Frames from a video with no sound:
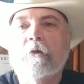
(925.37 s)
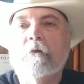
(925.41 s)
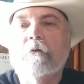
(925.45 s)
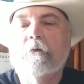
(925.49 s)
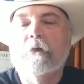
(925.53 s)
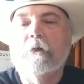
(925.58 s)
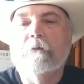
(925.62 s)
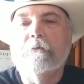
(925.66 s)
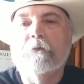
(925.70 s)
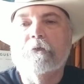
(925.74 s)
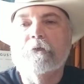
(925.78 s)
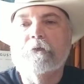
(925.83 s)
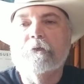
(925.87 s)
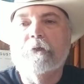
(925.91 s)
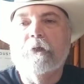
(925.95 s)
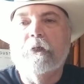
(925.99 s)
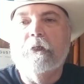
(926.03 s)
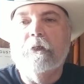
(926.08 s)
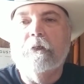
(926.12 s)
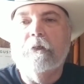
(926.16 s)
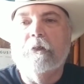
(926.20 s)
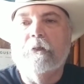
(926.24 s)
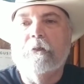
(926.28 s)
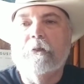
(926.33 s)
whoever's
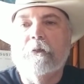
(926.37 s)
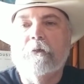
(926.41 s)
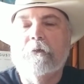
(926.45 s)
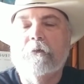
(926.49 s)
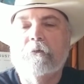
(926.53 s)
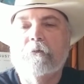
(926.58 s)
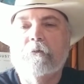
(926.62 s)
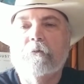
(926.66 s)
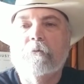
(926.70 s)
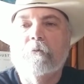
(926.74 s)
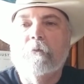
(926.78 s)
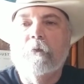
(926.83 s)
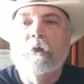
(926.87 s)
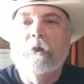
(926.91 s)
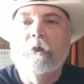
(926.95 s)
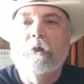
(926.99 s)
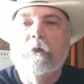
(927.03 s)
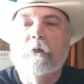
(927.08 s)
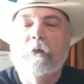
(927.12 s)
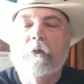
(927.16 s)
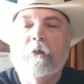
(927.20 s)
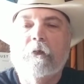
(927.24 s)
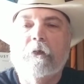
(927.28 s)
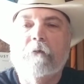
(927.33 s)
treating you, they,
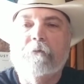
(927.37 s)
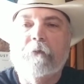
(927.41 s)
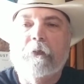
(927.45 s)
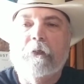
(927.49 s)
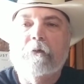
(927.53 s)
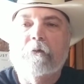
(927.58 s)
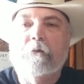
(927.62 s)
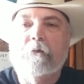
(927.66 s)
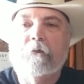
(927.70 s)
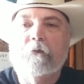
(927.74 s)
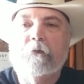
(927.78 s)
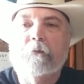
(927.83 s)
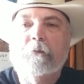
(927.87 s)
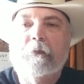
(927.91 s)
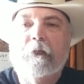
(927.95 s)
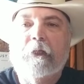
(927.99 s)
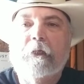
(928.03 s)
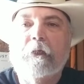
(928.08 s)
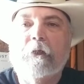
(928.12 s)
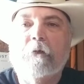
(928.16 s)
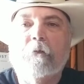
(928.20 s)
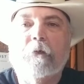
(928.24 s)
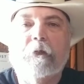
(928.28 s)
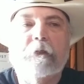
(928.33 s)
if they don't supply
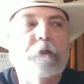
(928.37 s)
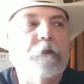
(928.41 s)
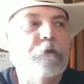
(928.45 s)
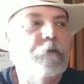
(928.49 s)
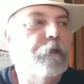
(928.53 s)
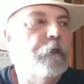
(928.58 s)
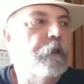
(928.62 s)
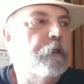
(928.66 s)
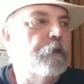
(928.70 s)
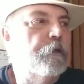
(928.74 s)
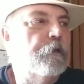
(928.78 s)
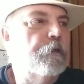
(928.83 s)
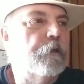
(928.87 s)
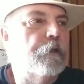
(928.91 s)
you one, you get,